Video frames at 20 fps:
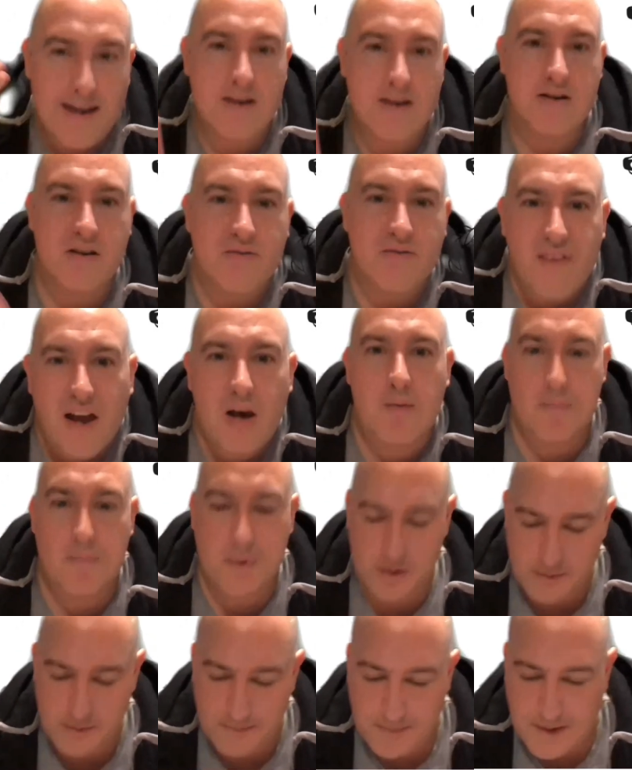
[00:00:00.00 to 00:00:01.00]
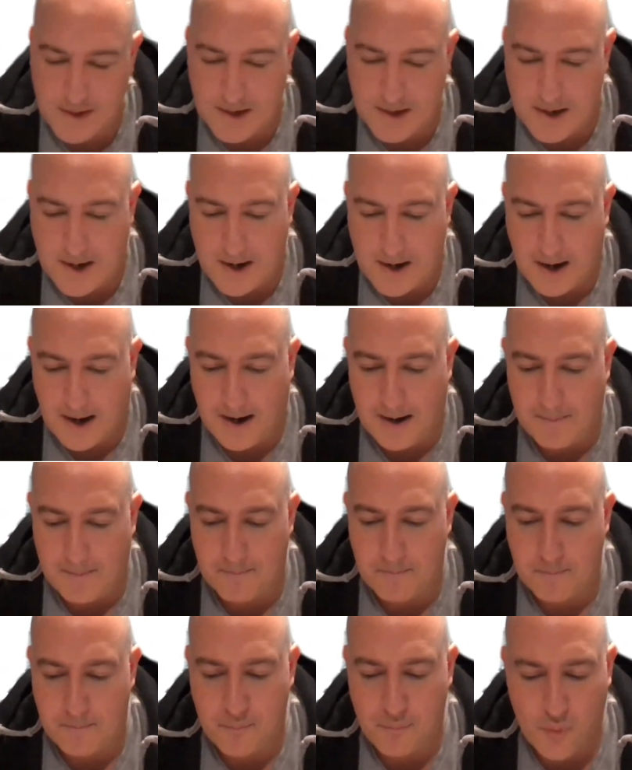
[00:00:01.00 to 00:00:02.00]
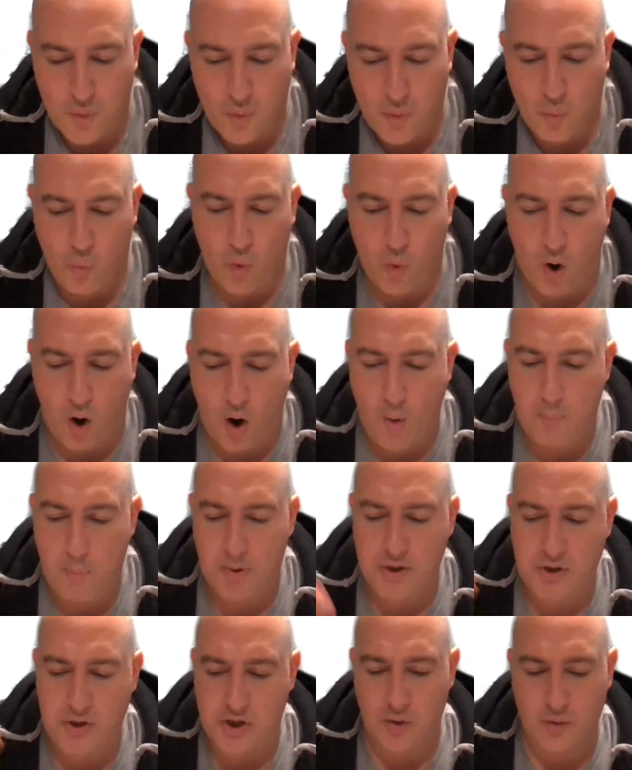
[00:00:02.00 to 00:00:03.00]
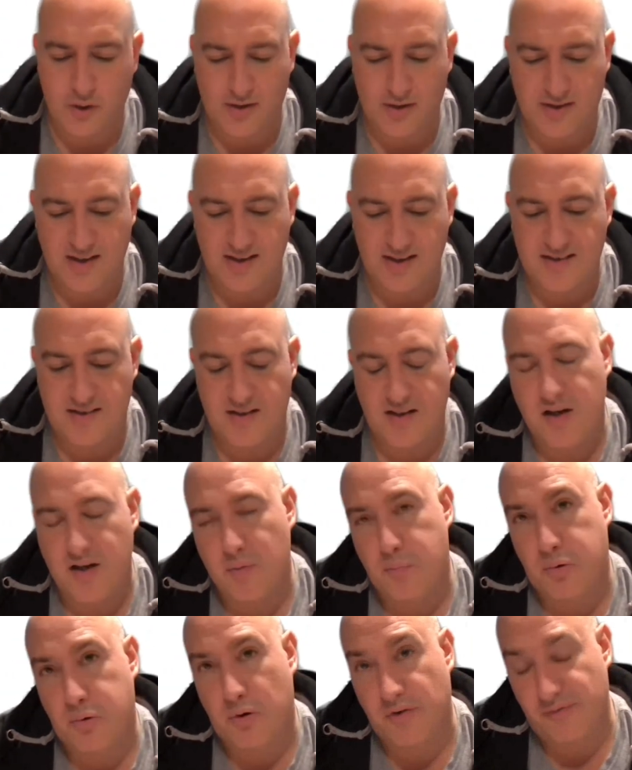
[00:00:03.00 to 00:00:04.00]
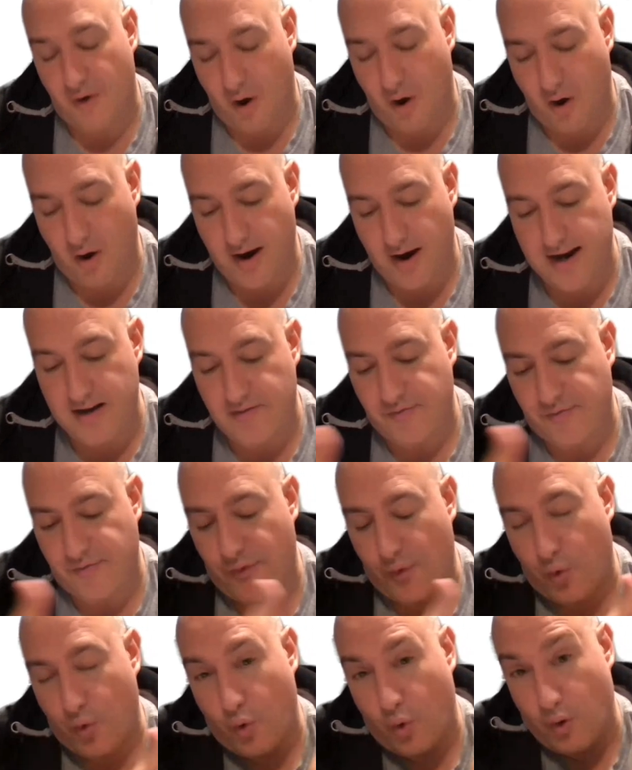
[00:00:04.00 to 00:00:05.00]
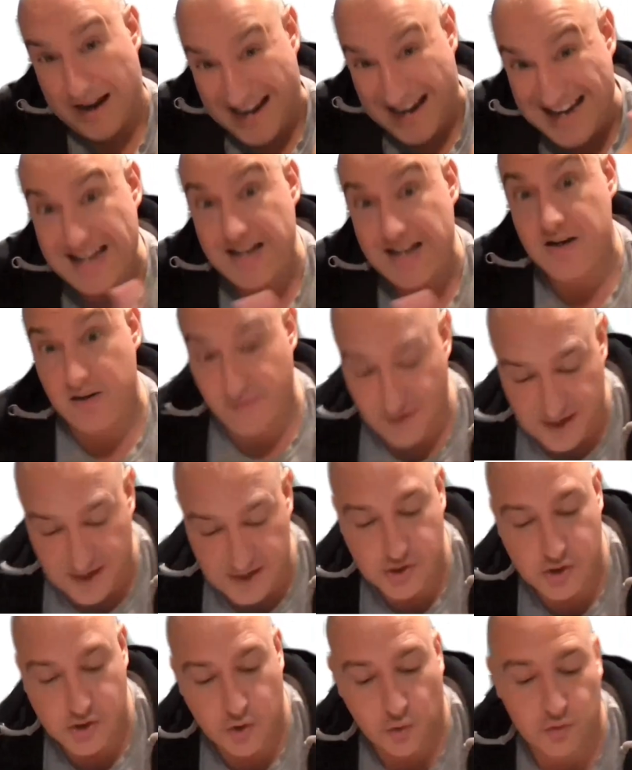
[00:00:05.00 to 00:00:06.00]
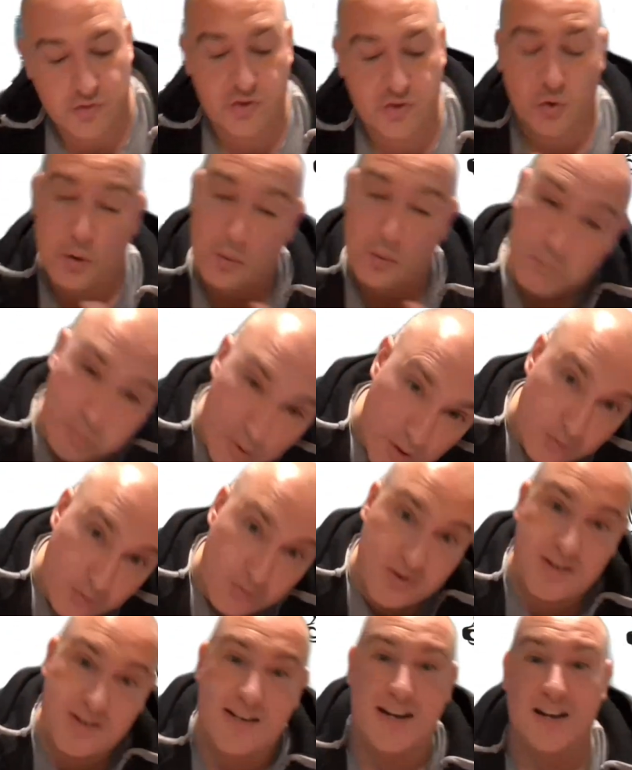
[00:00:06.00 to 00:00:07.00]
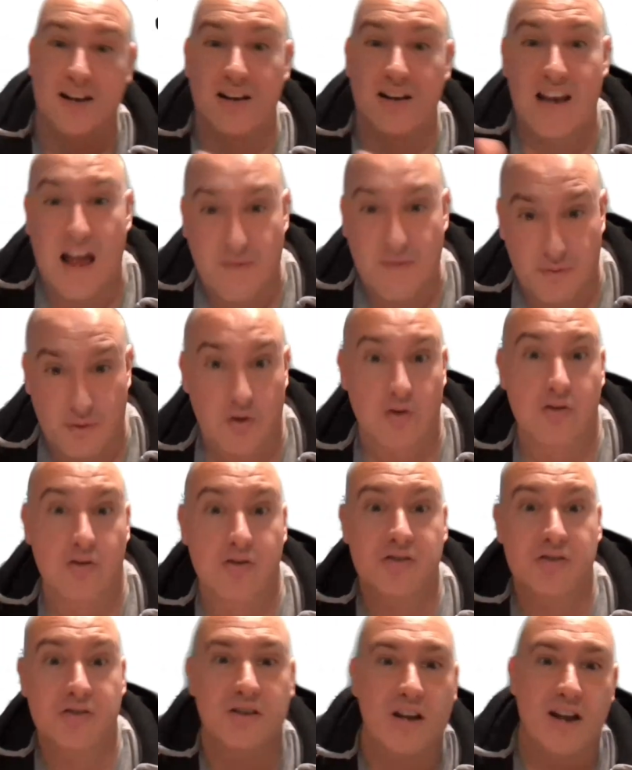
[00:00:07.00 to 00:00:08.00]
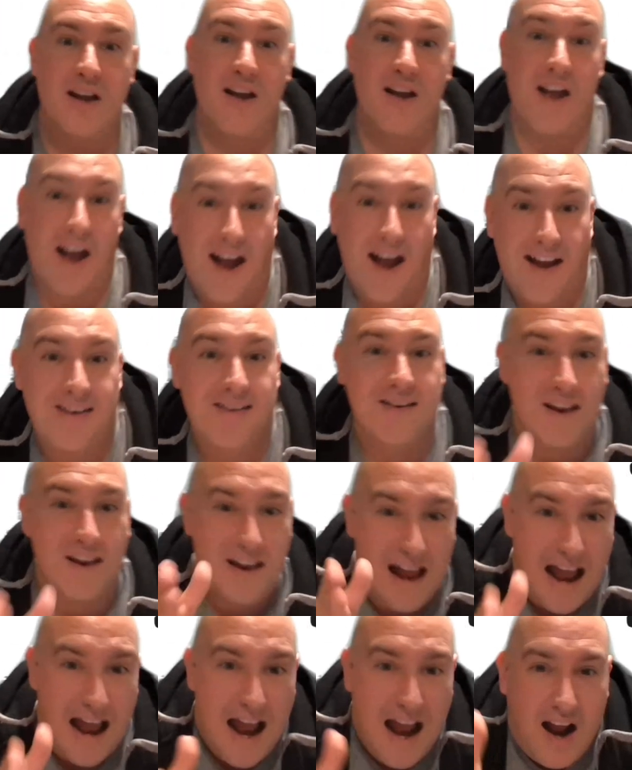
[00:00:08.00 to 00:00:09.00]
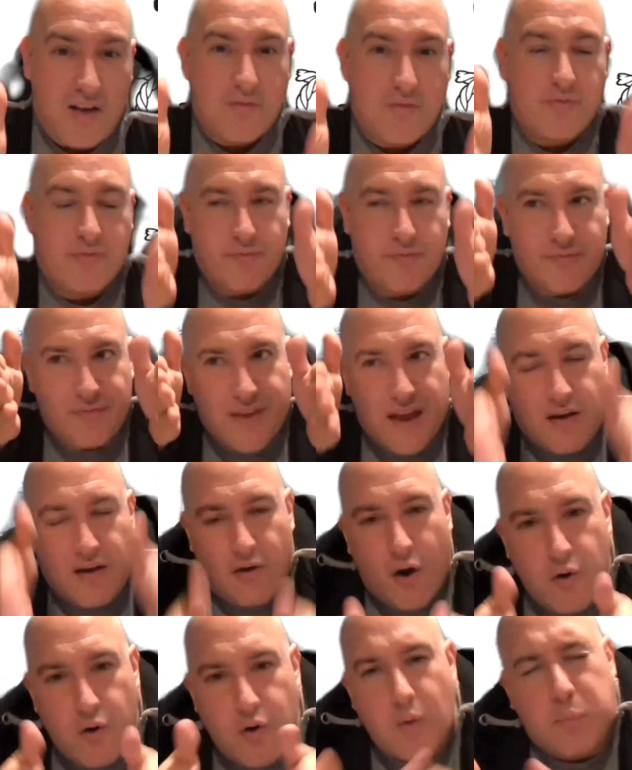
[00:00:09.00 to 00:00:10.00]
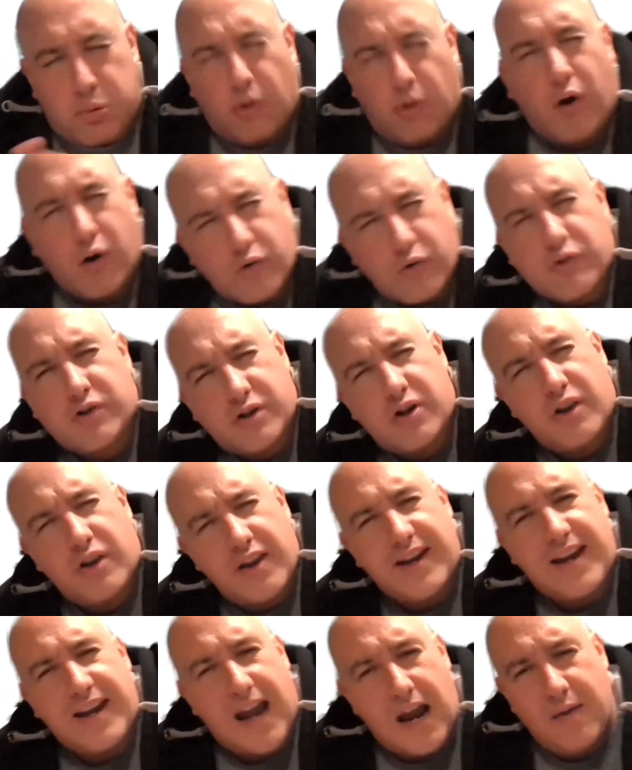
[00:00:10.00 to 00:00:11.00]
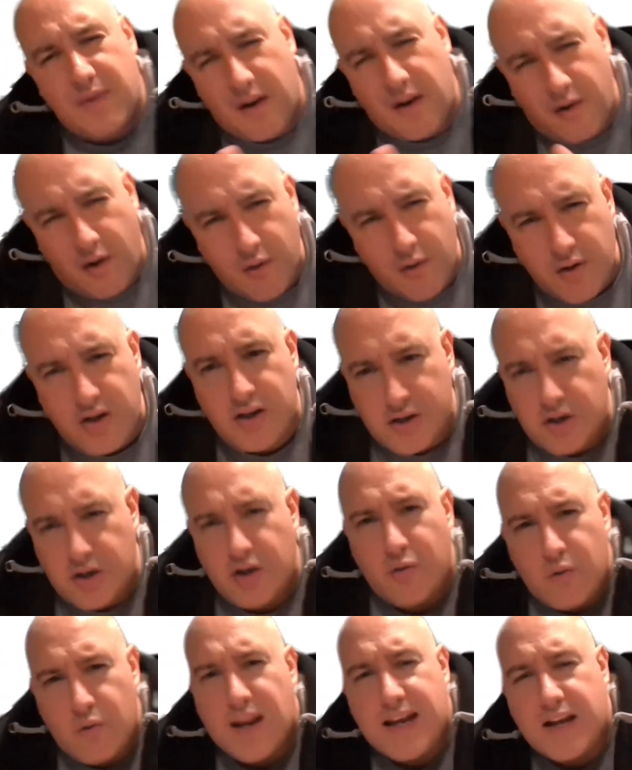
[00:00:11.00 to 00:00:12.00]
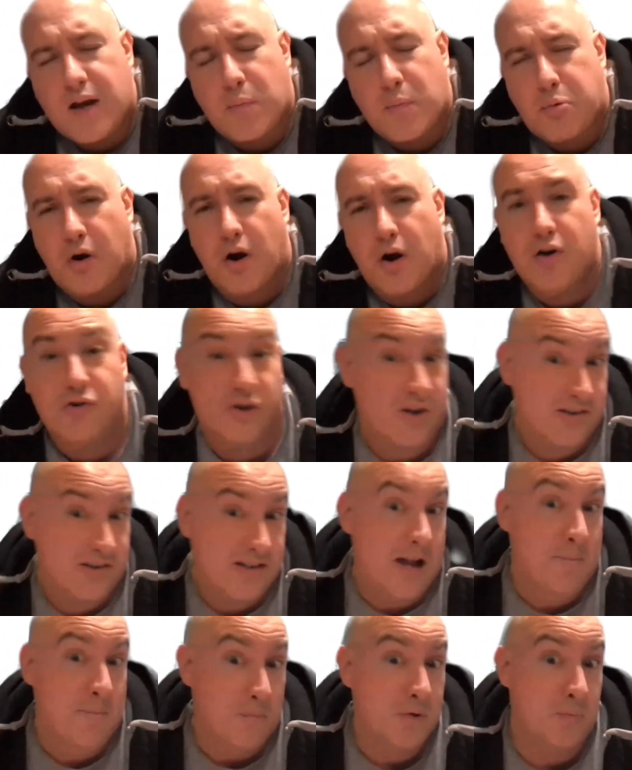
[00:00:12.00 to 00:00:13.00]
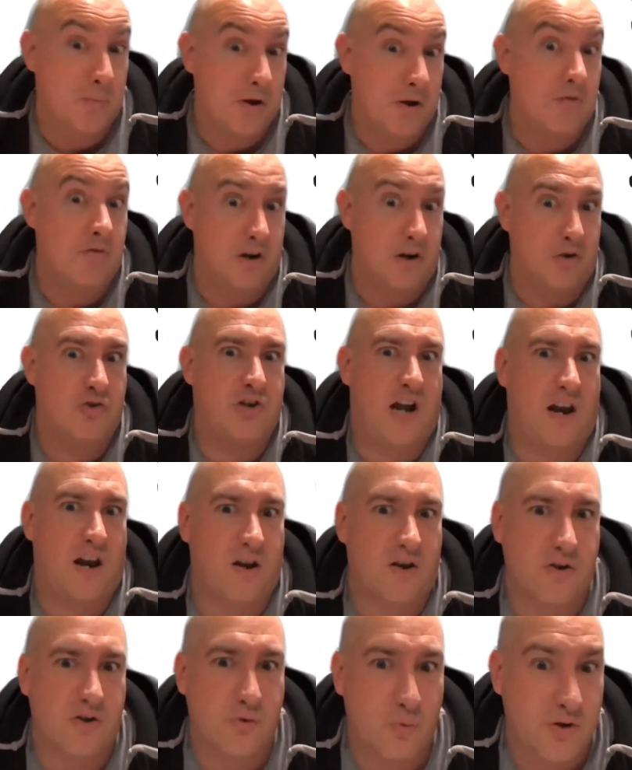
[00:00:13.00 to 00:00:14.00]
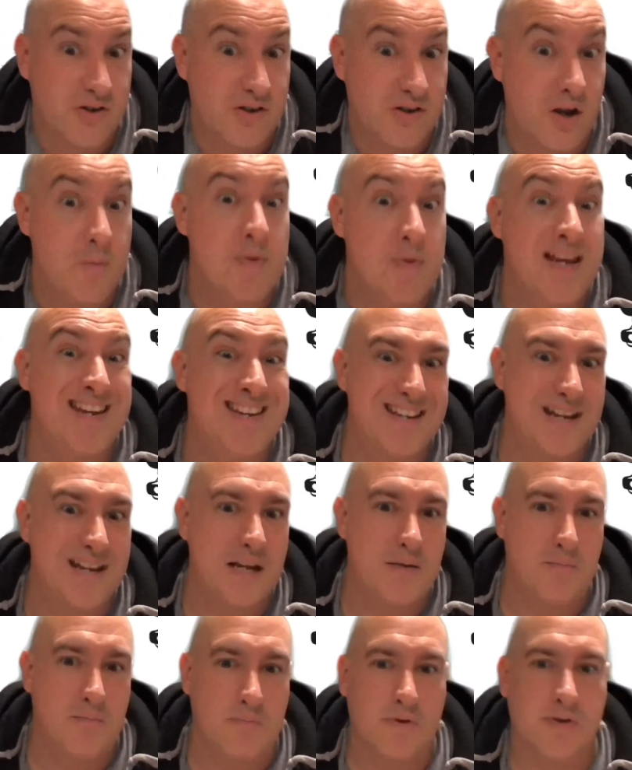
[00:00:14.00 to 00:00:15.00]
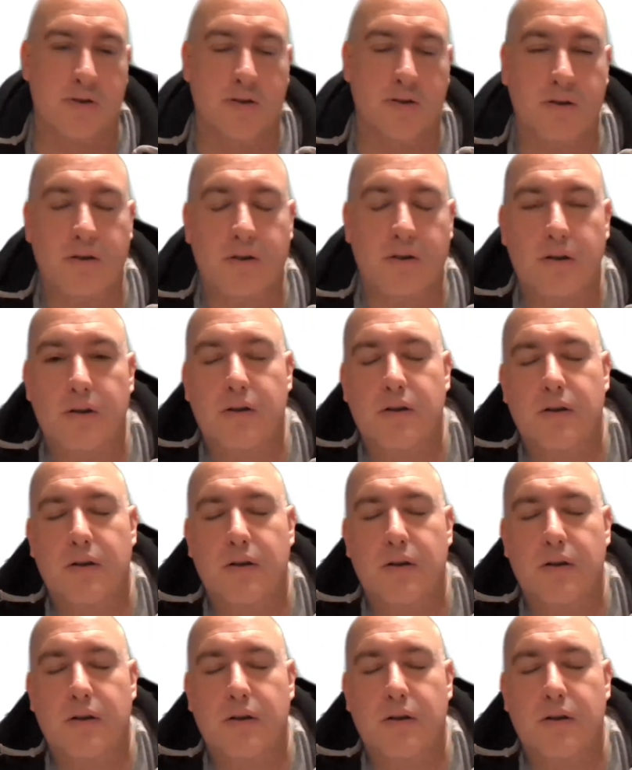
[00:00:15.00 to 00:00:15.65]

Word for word: player development. What opportunities do you provide for individuals to improve skill levels and have their own approach to the game, their own unique approach? Because that must be a real challenge with so many teams.